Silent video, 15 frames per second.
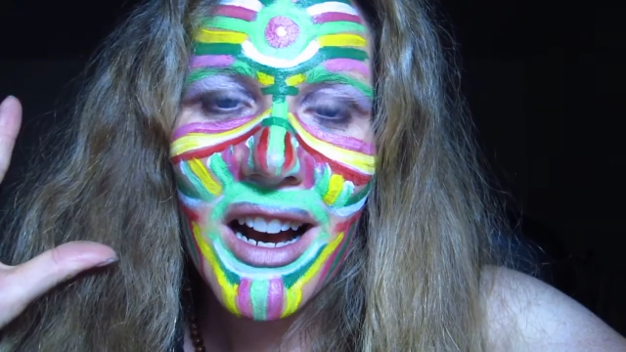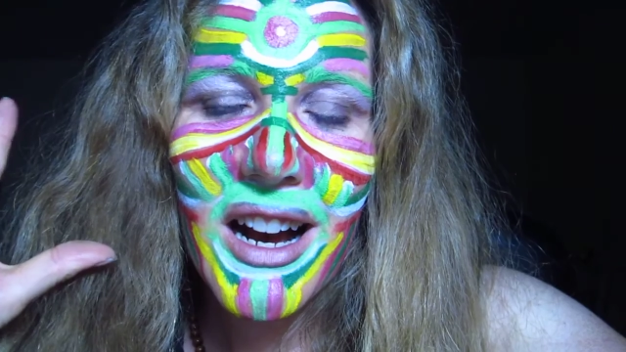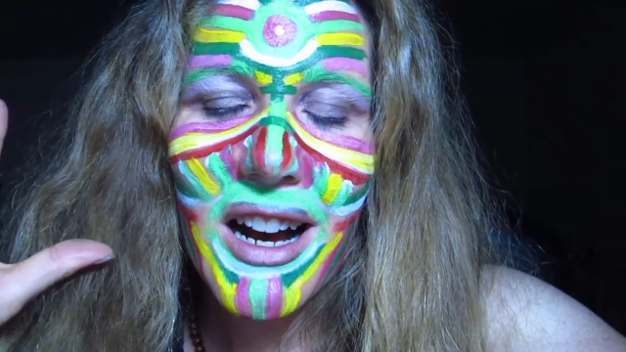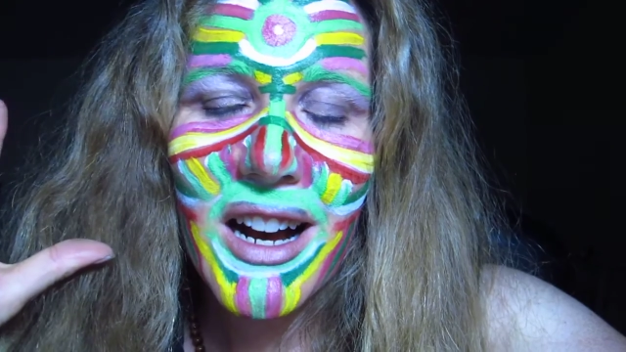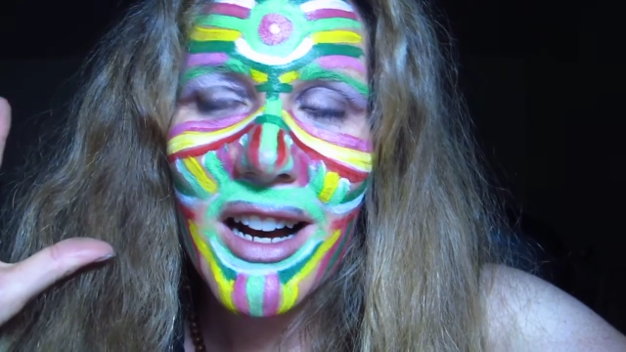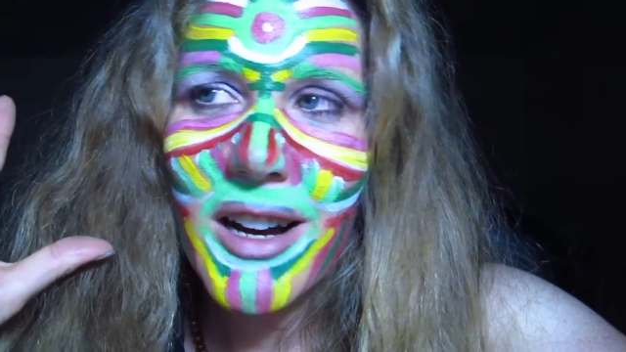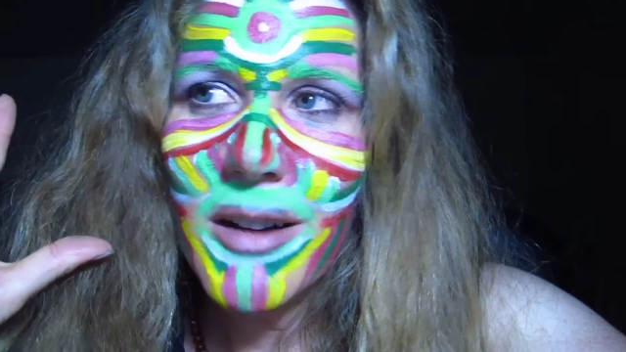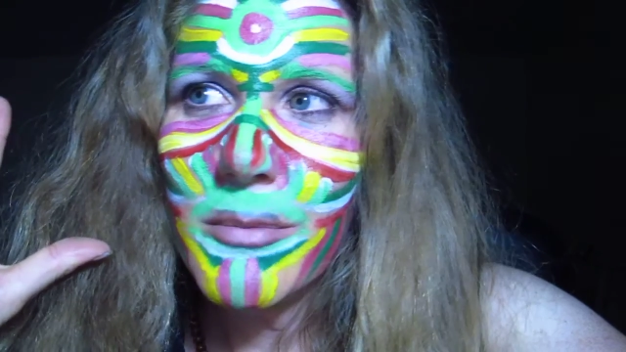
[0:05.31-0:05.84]

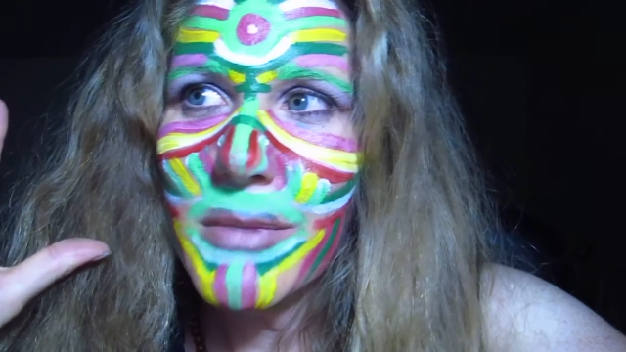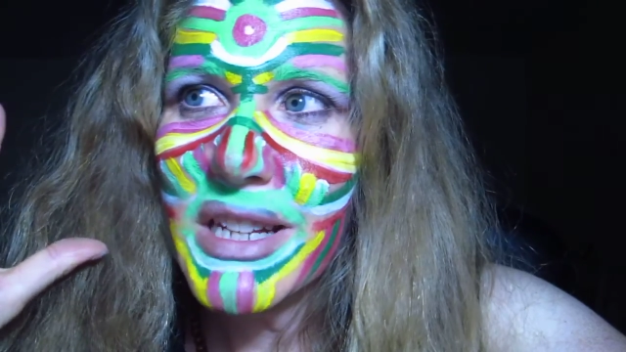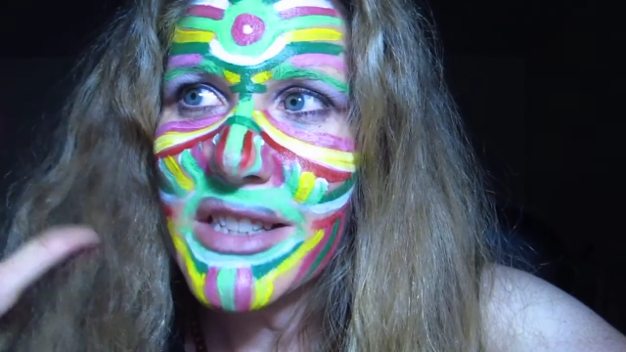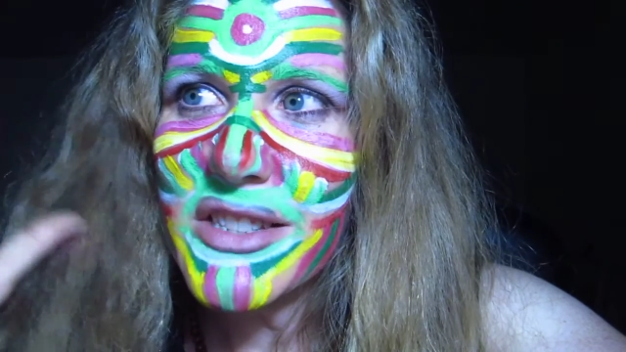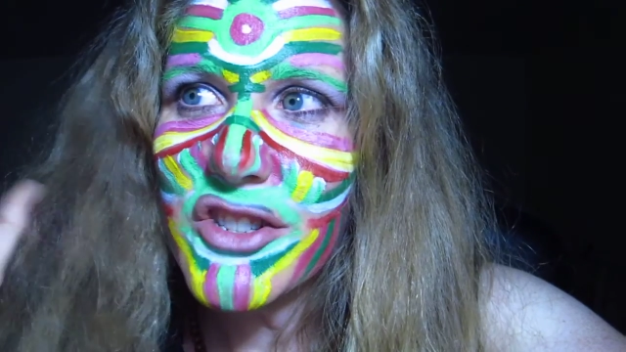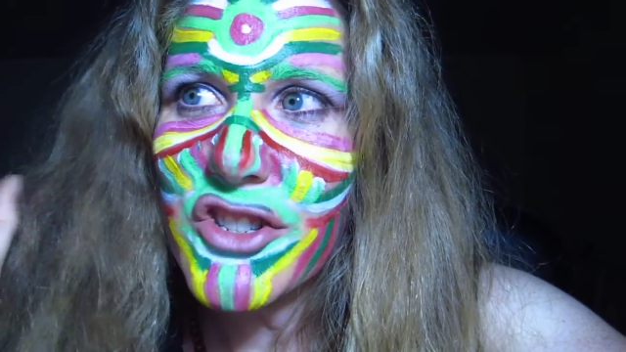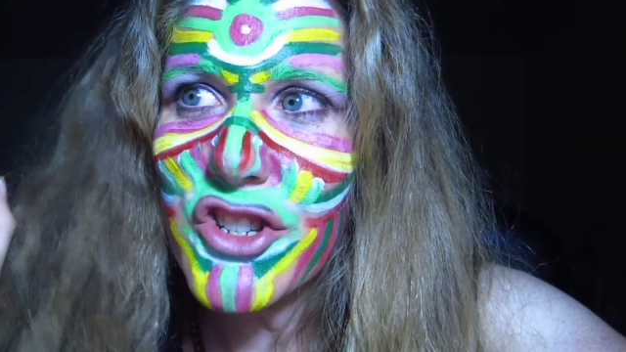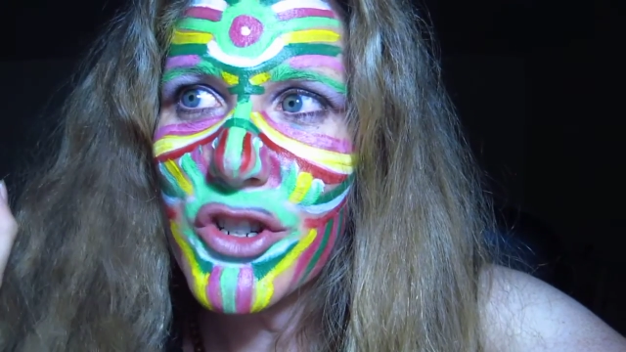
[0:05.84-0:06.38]
Um,
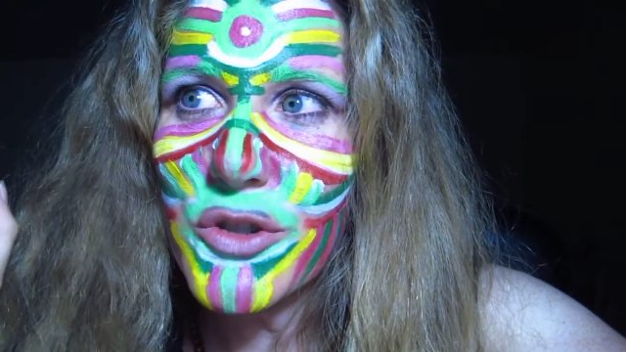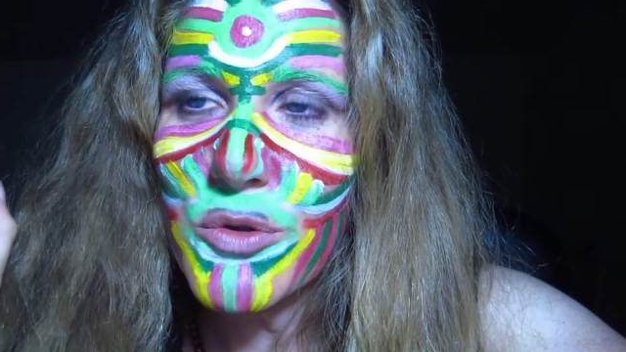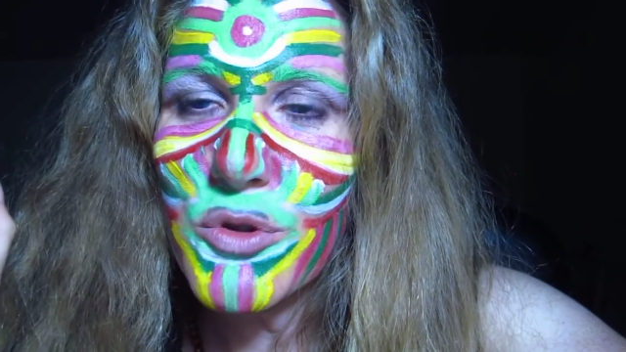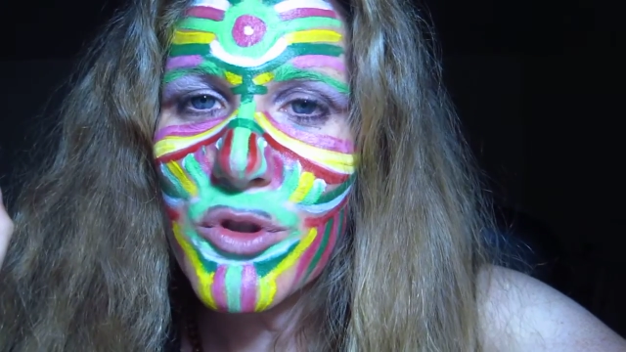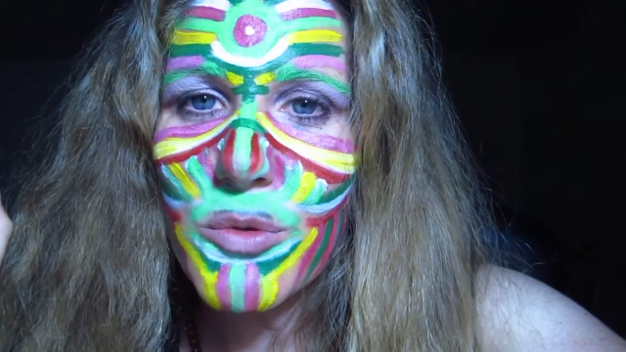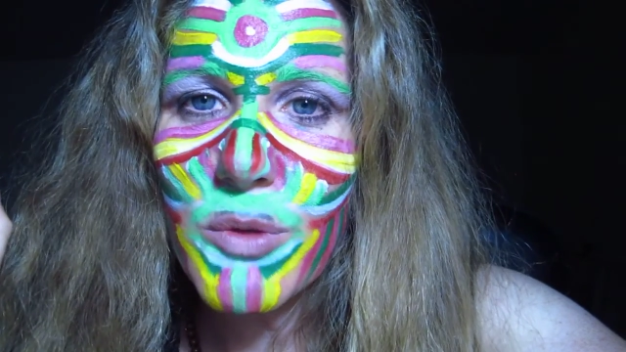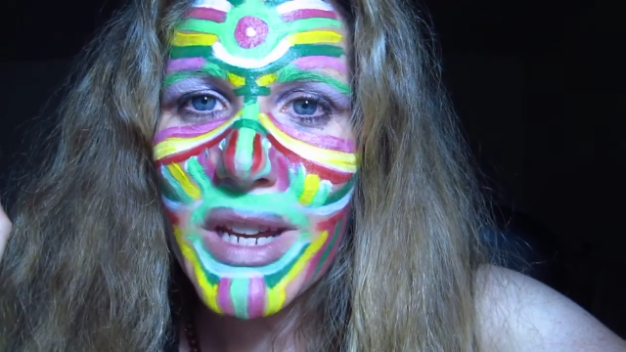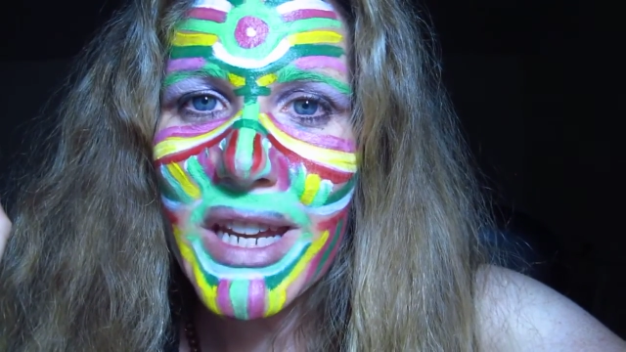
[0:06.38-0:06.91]
it's June
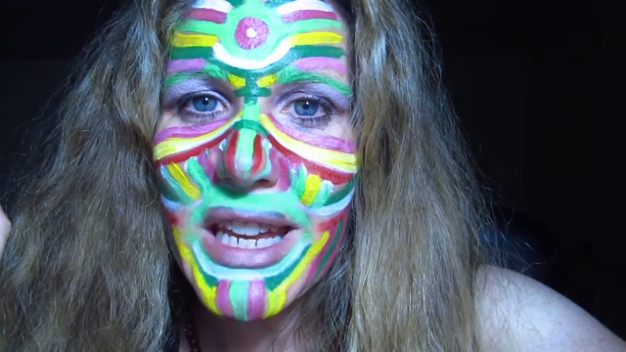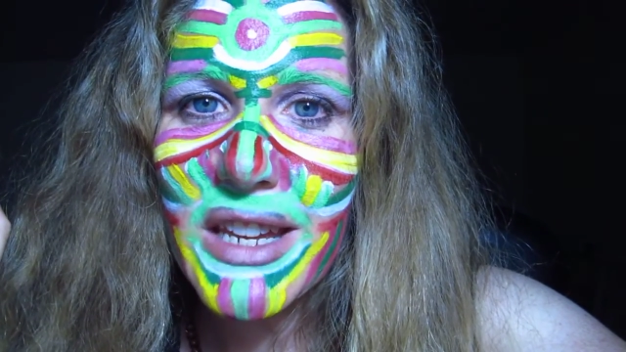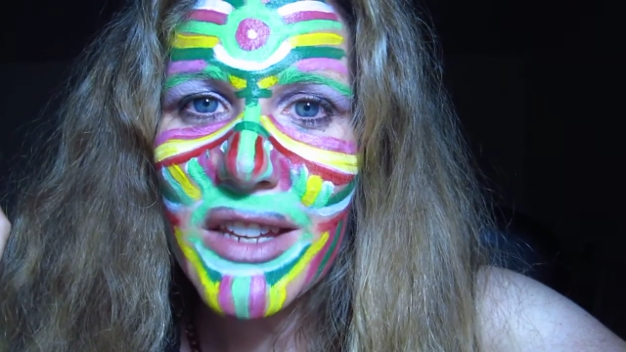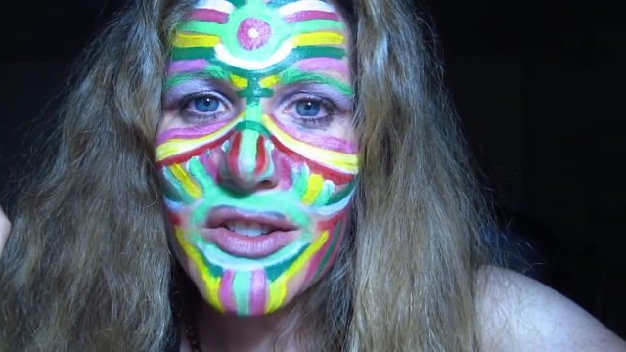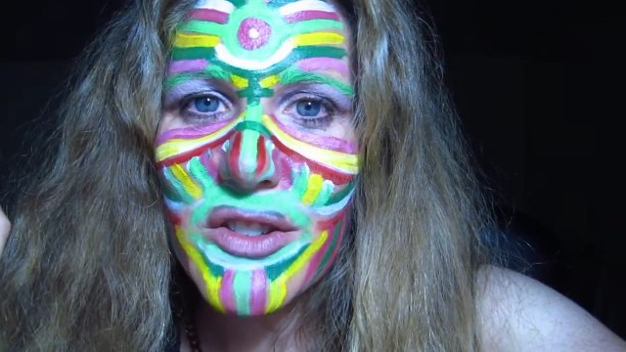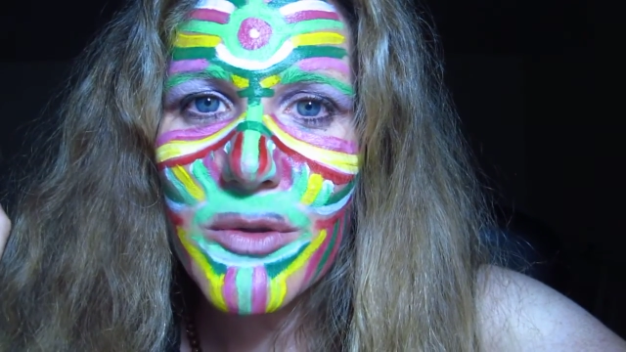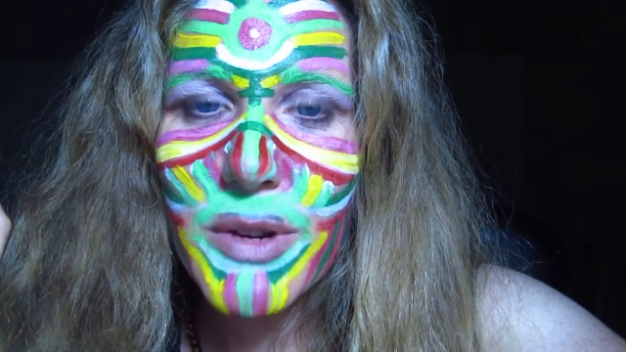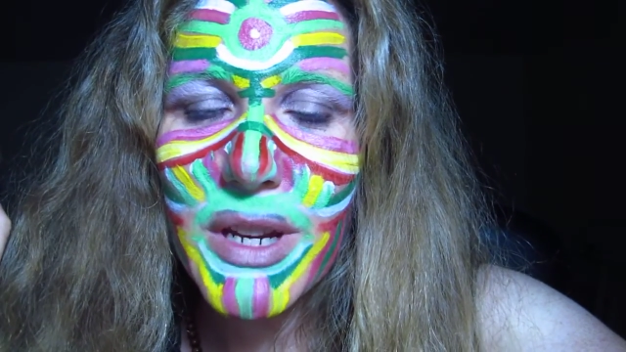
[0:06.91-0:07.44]

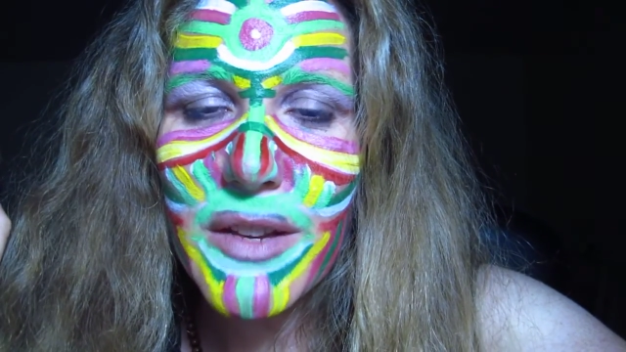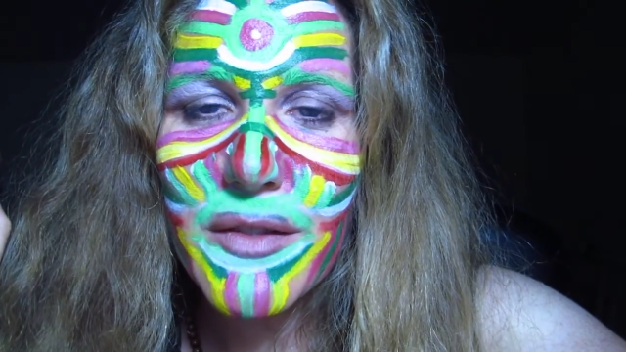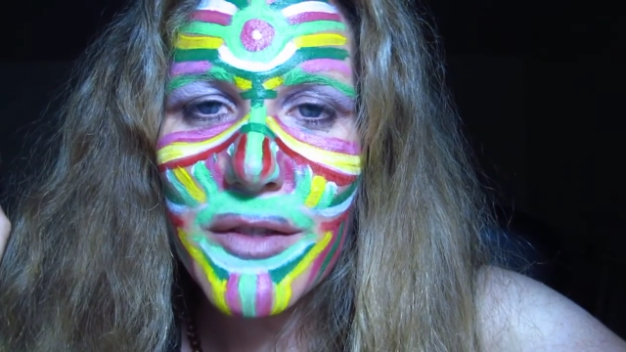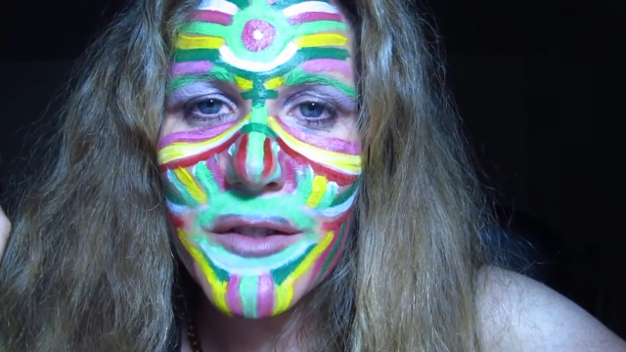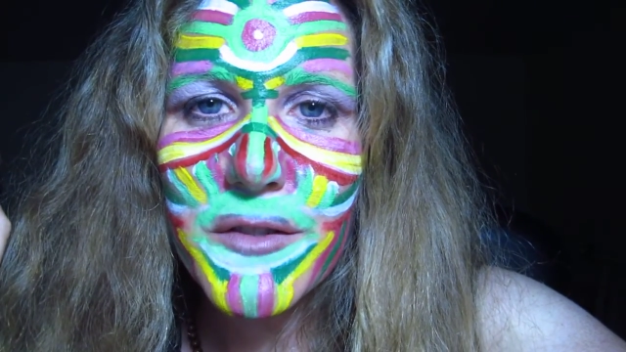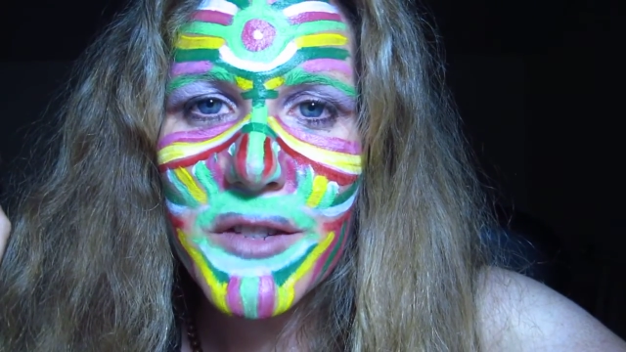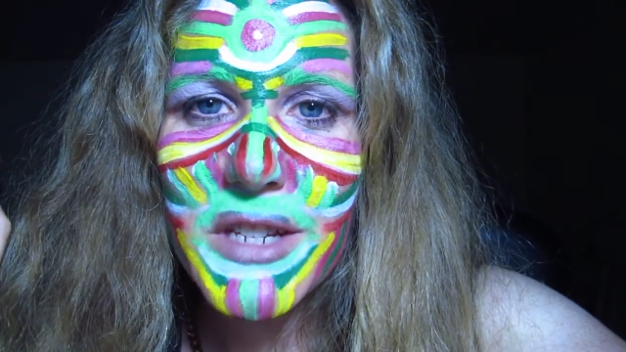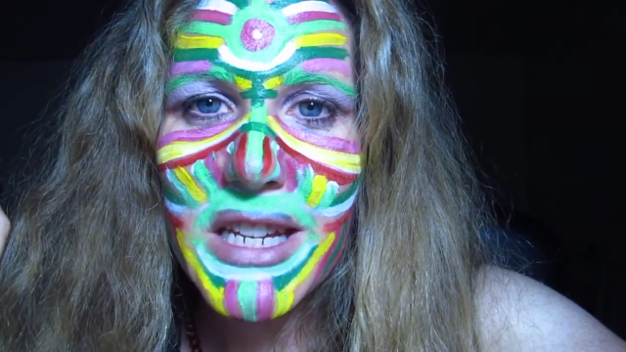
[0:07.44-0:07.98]
twentieth, twenty
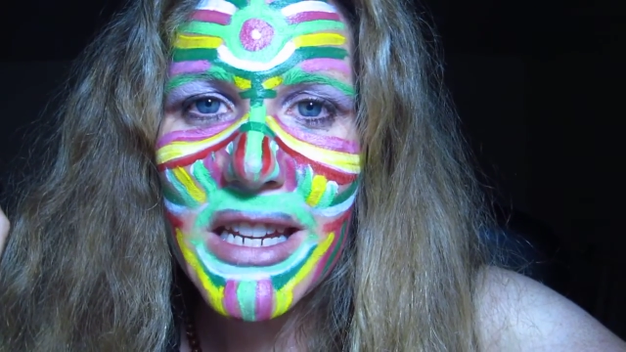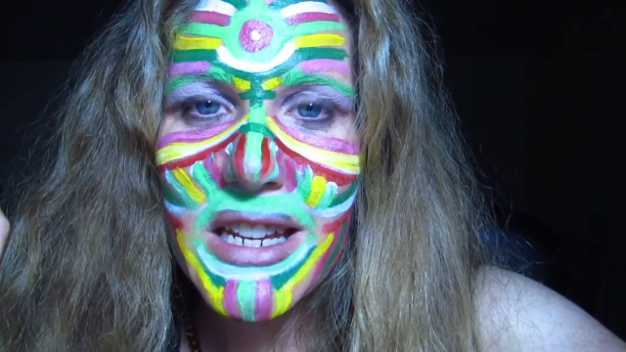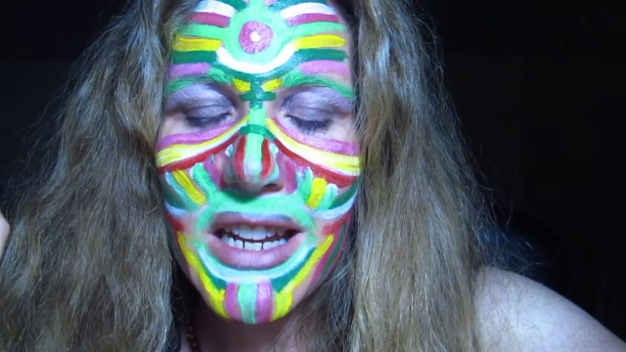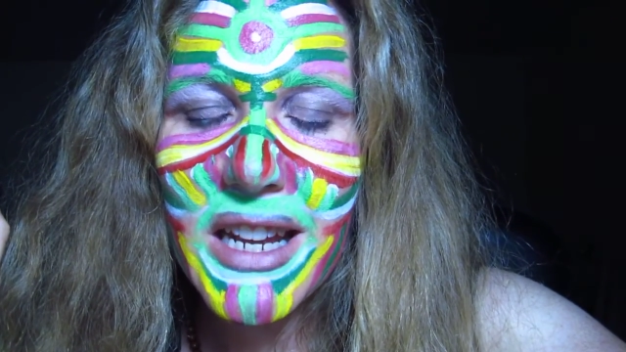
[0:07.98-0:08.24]
fifteen.